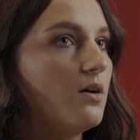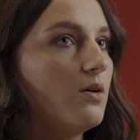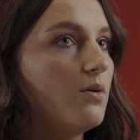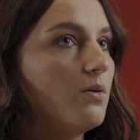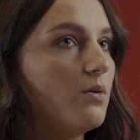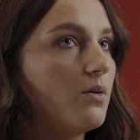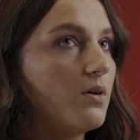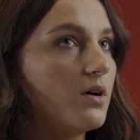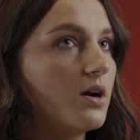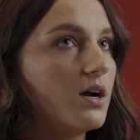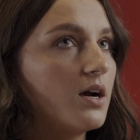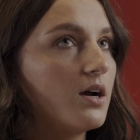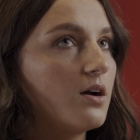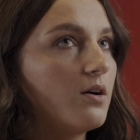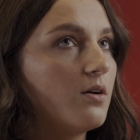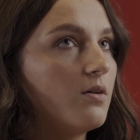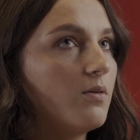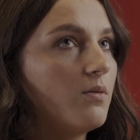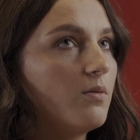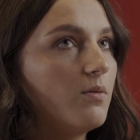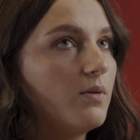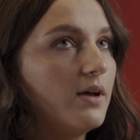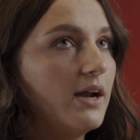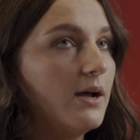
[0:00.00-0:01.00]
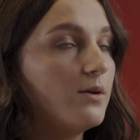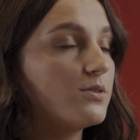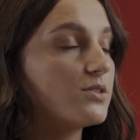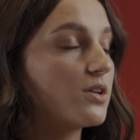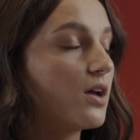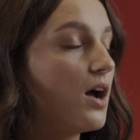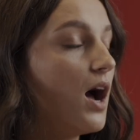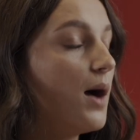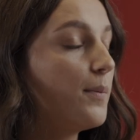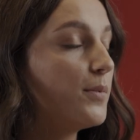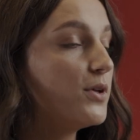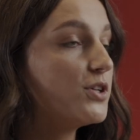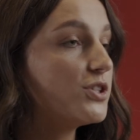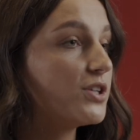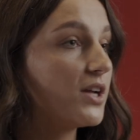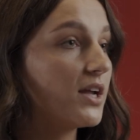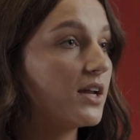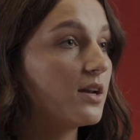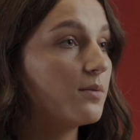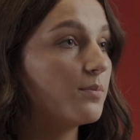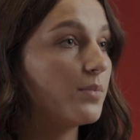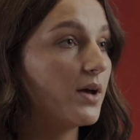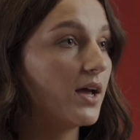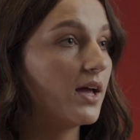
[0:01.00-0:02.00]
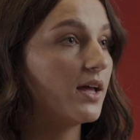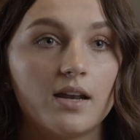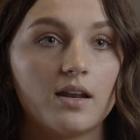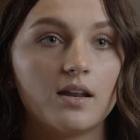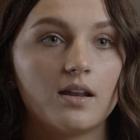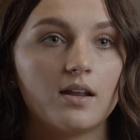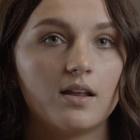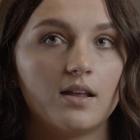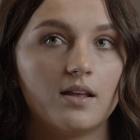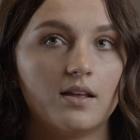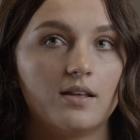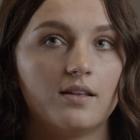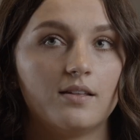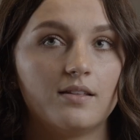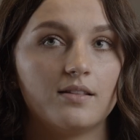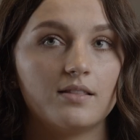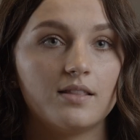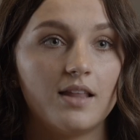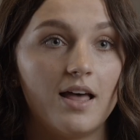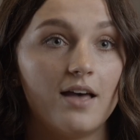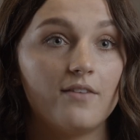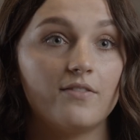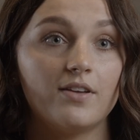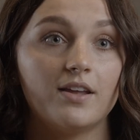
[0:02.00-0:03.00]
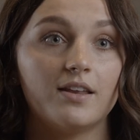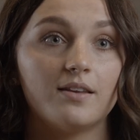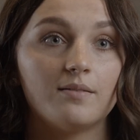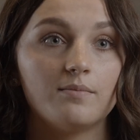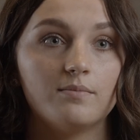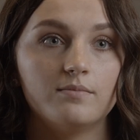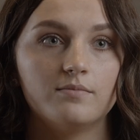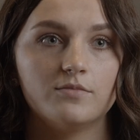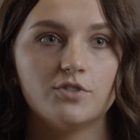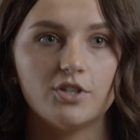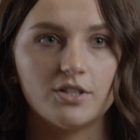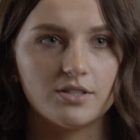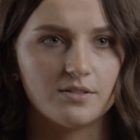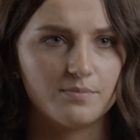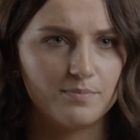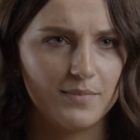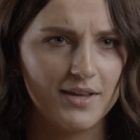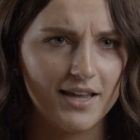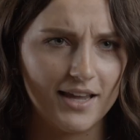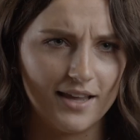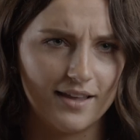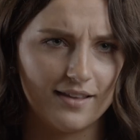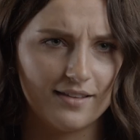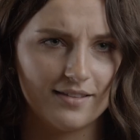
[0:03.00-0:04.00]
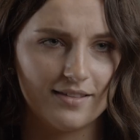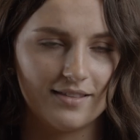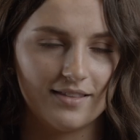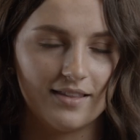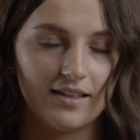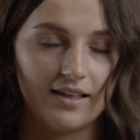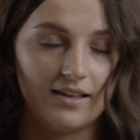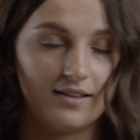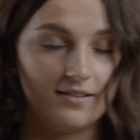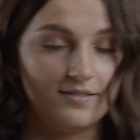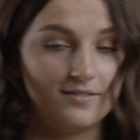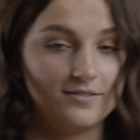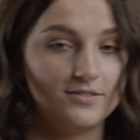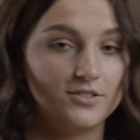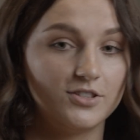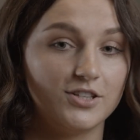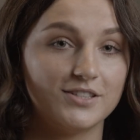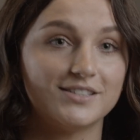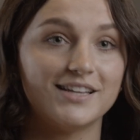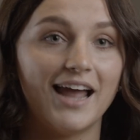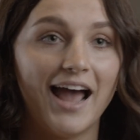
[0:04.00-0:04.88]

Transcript: or what I was accomplishing, but loving just me, like just